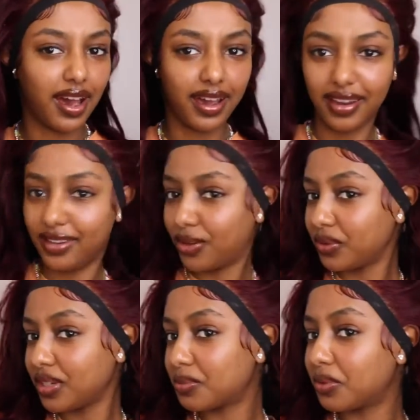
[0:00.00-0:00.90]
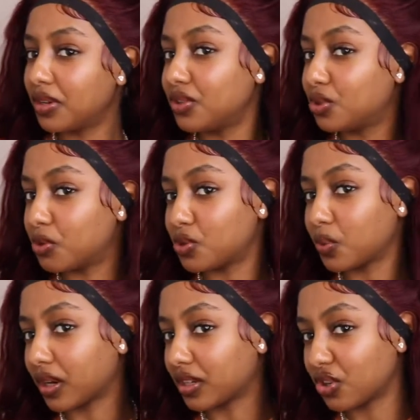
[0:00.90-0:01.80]
I don't need to put in too much
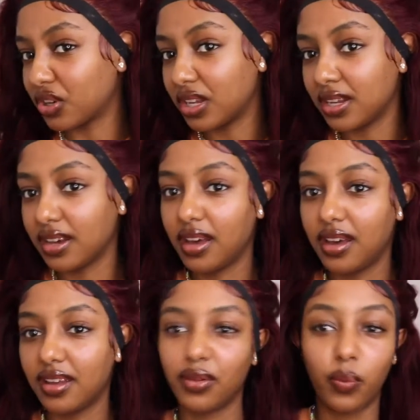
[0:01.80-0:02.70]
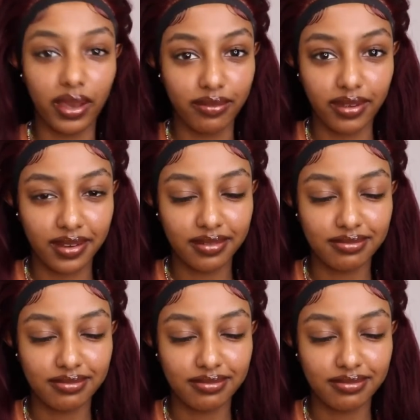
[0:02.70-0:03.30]
work. It's already wavy.